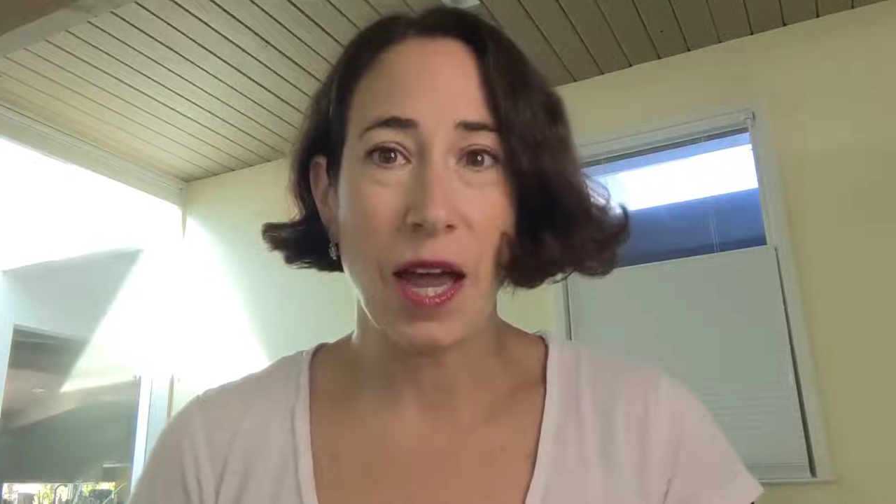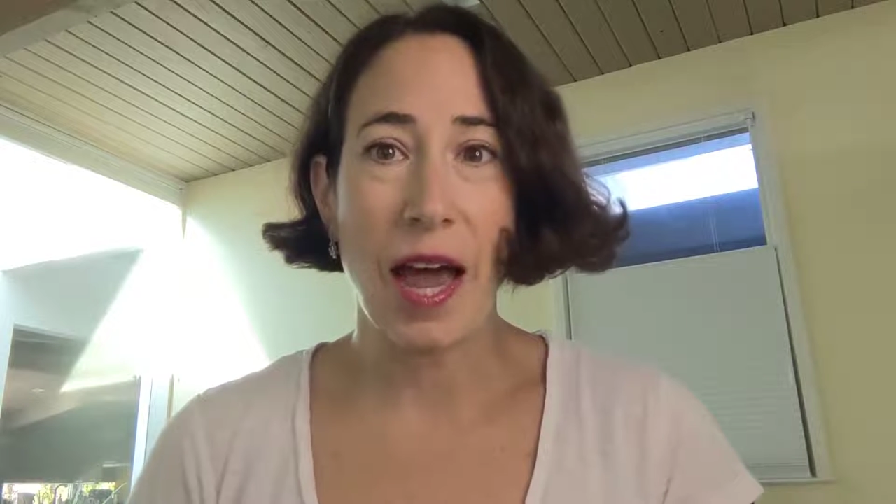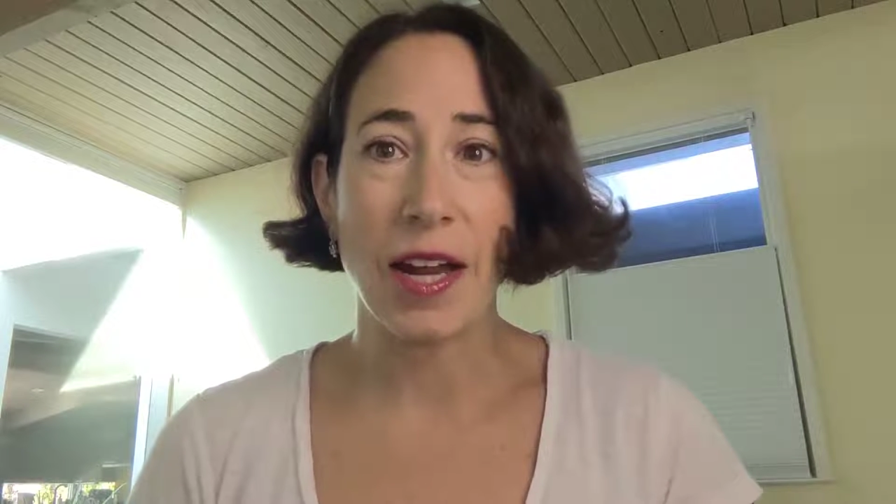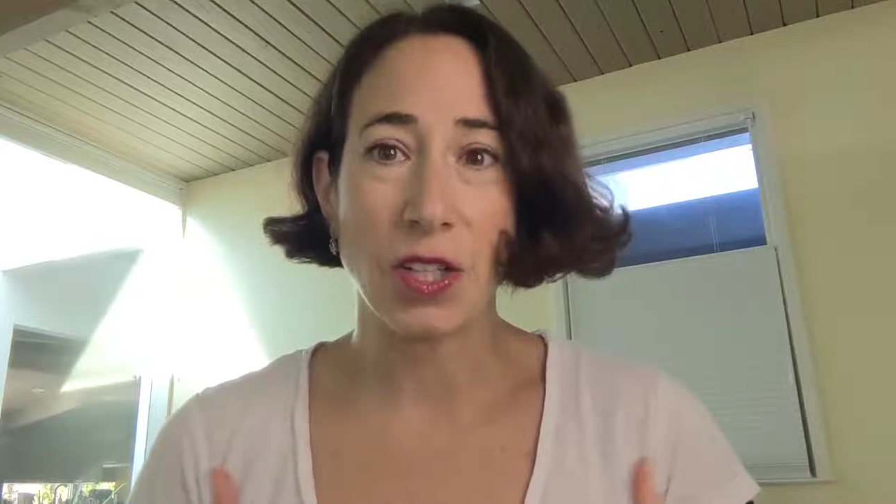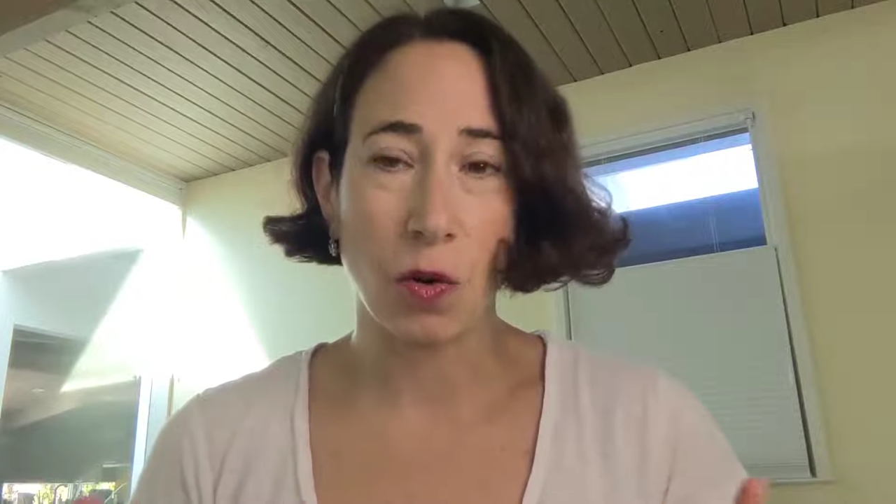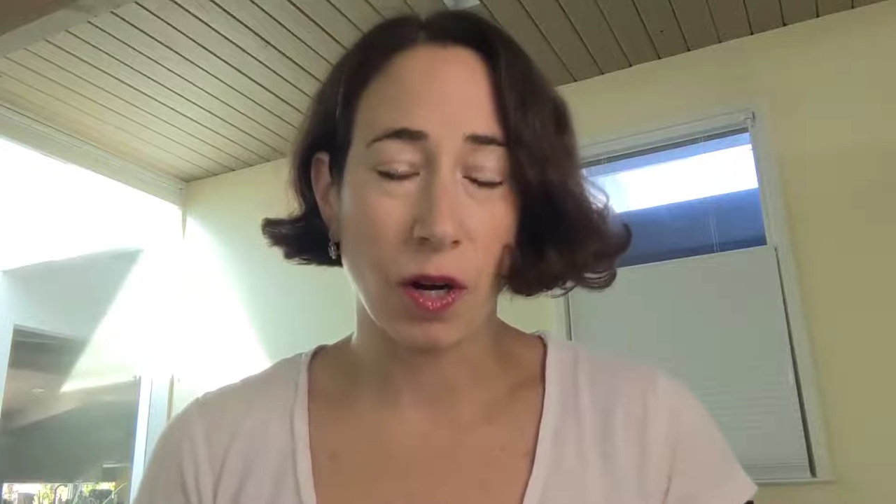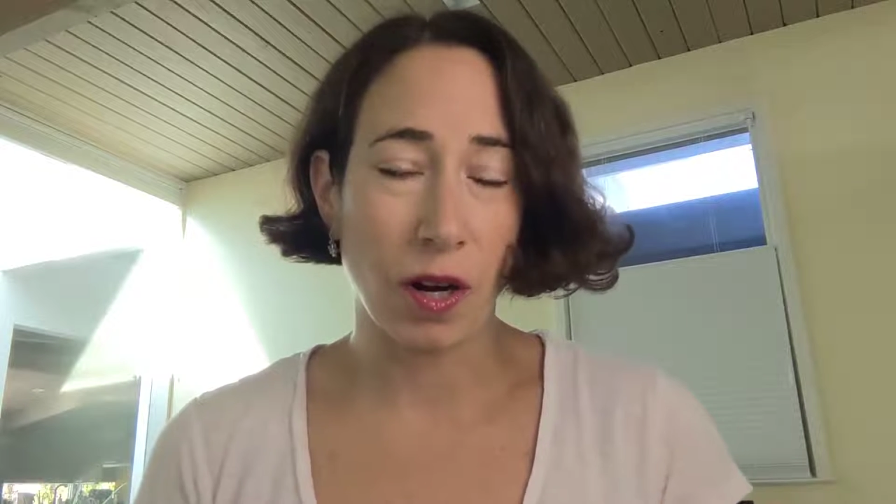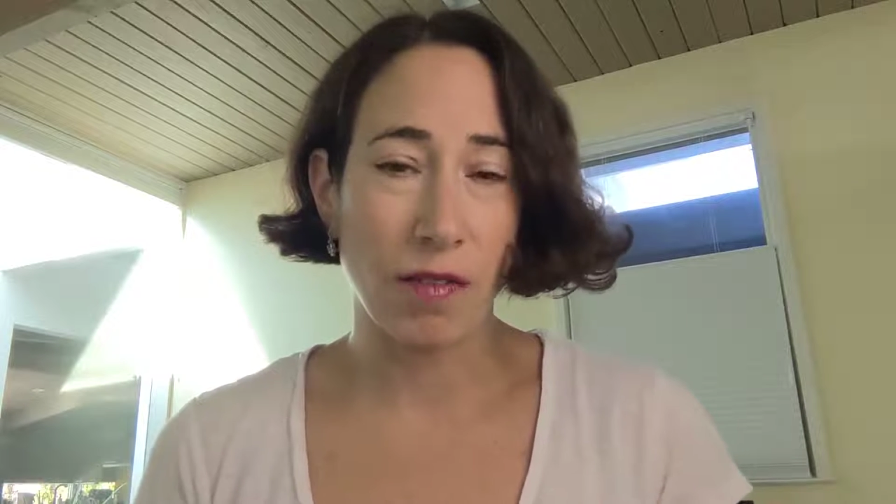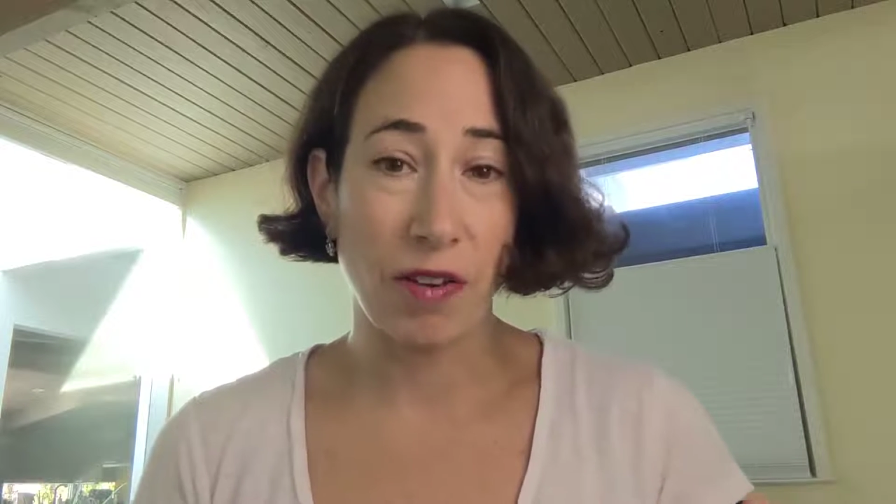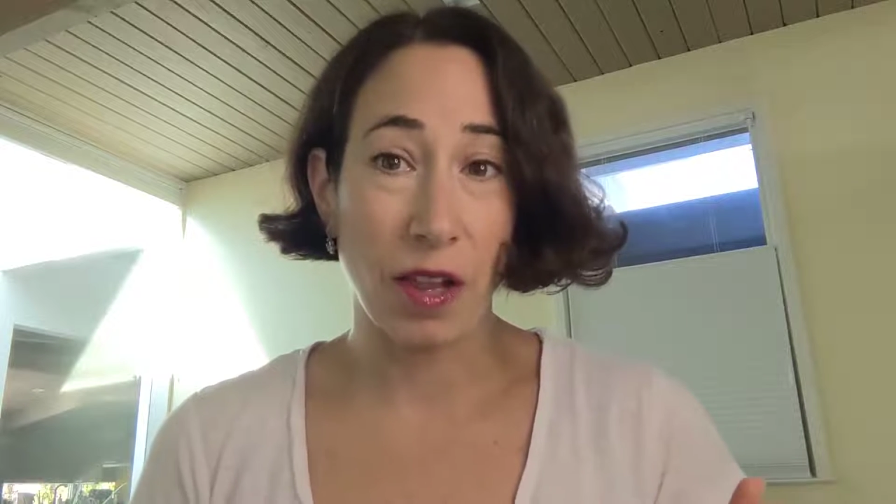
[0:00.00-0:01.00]
and
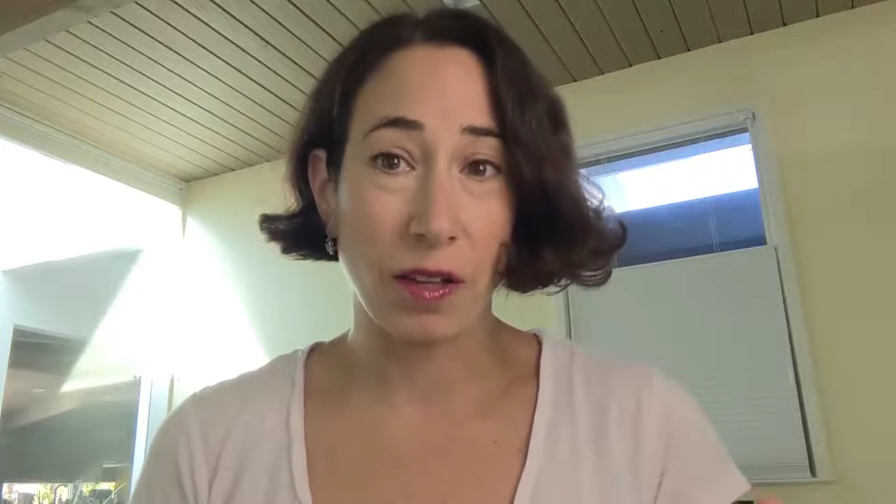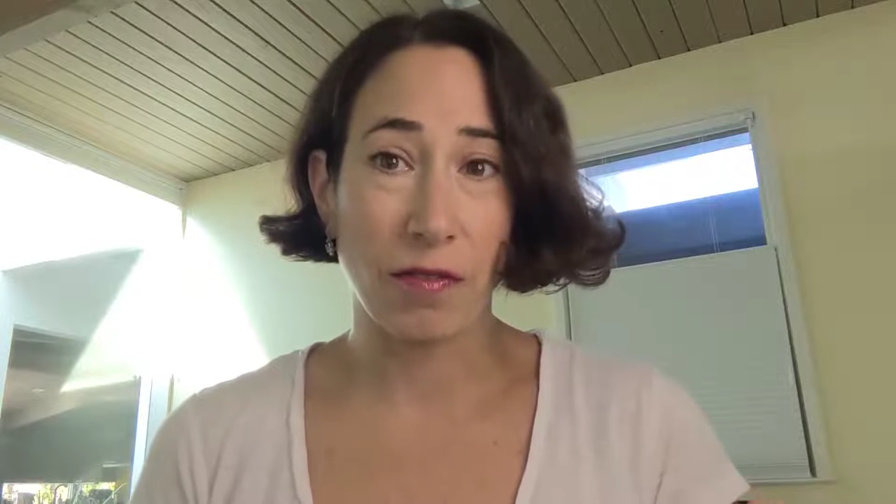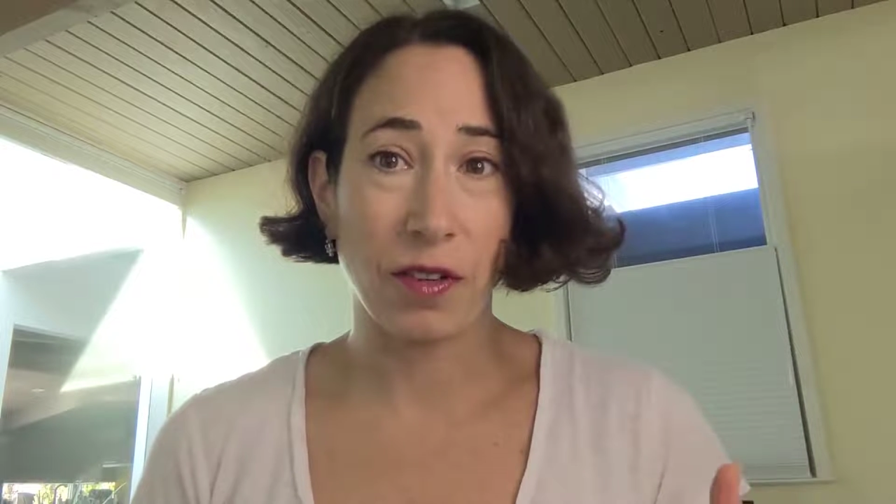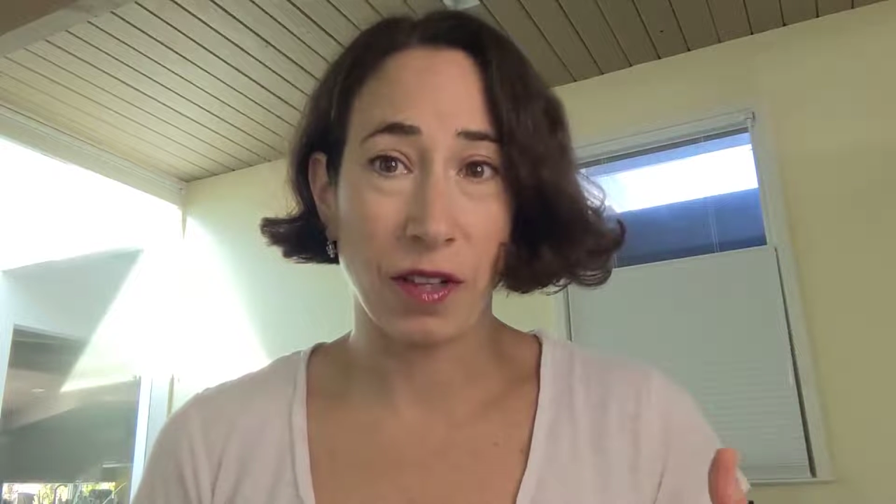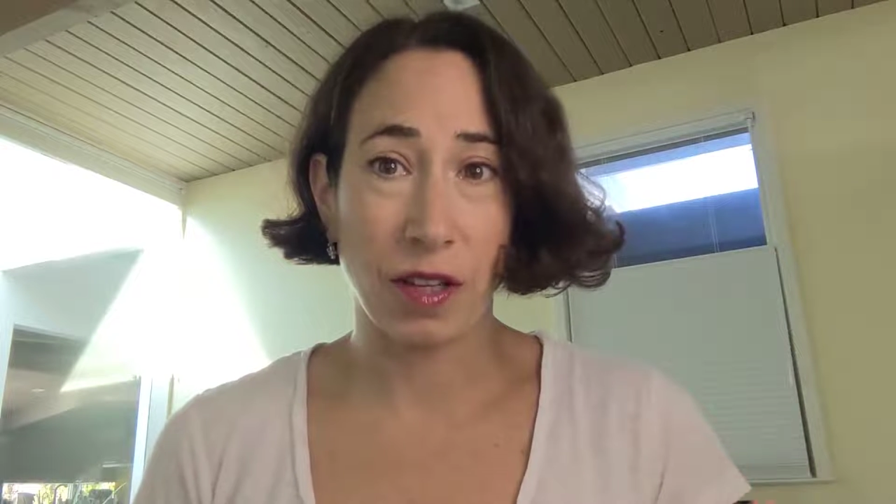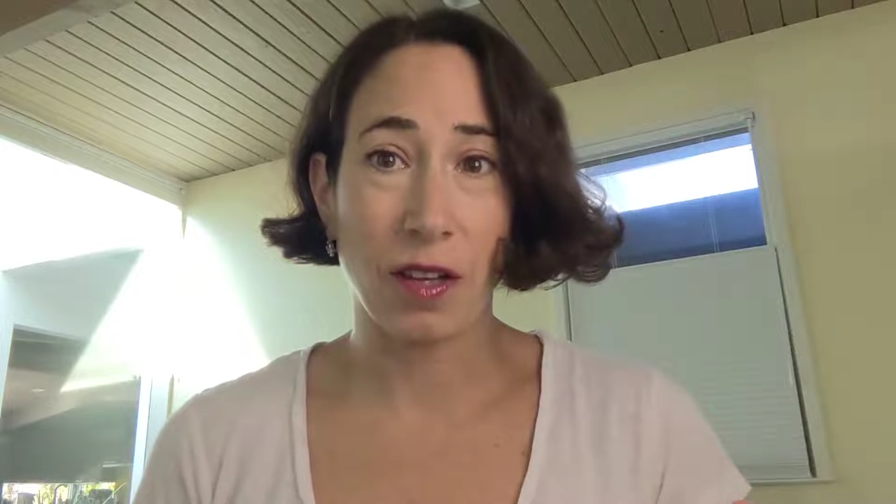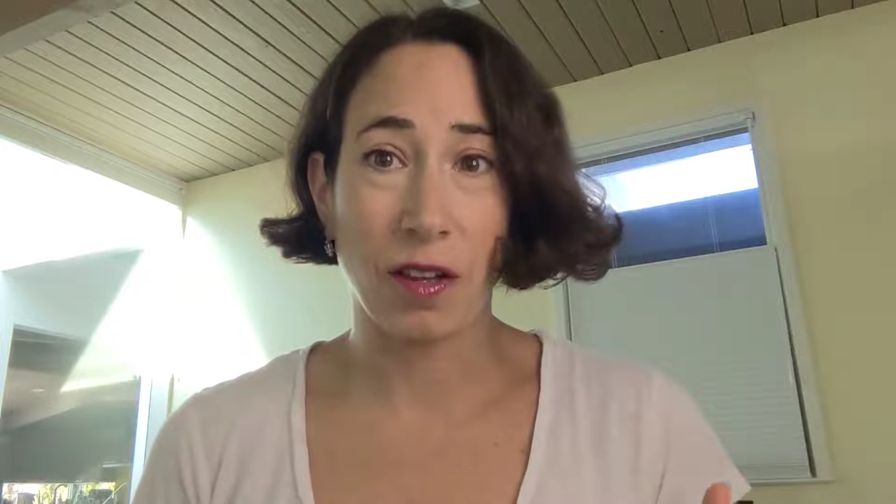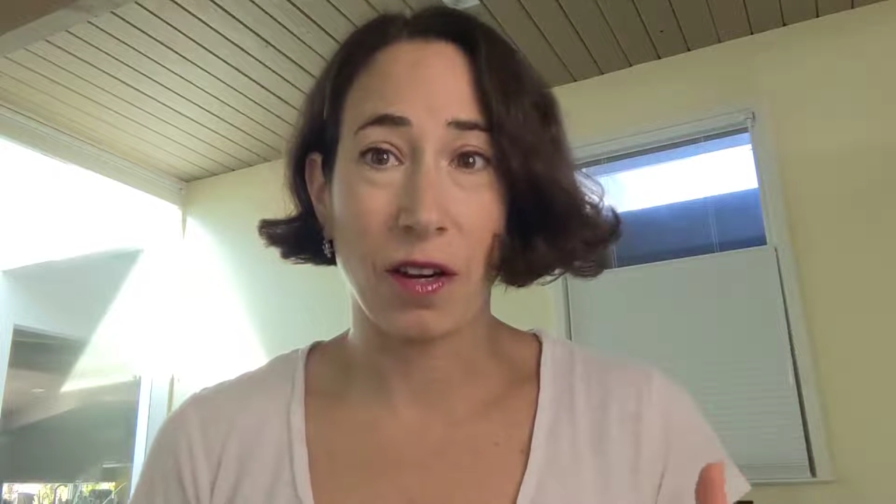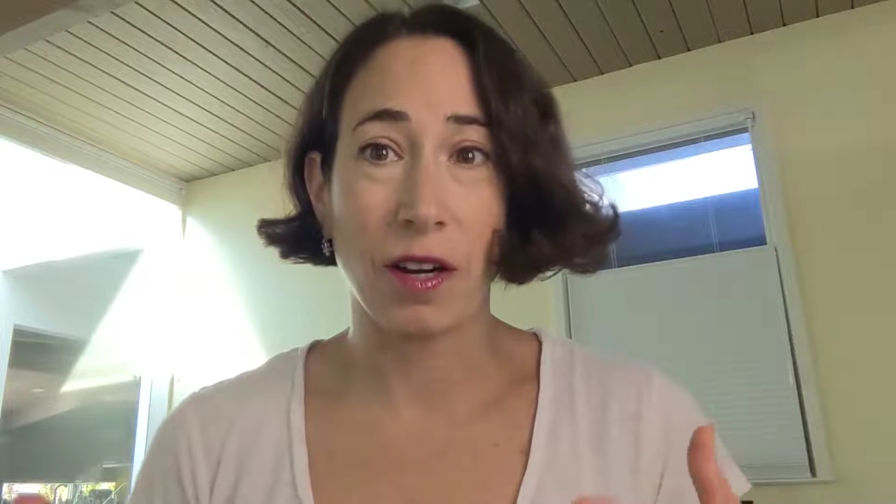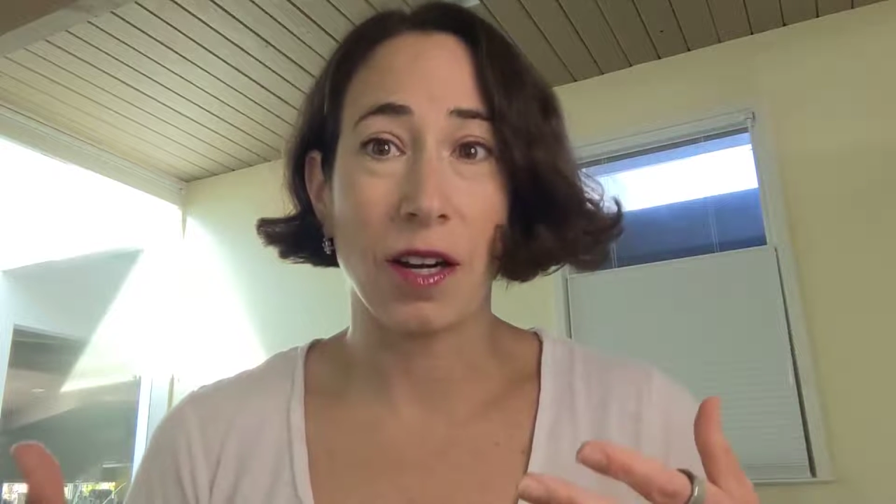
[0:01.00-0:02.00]
your
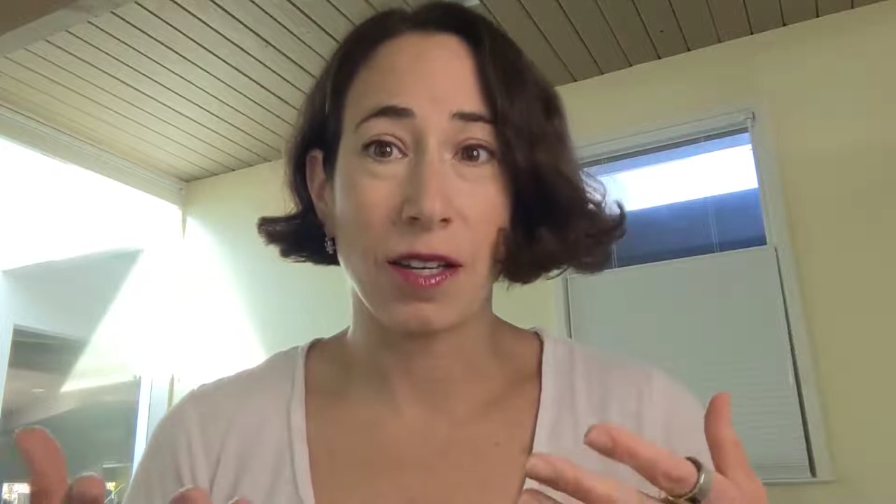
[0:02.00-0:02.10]
follicular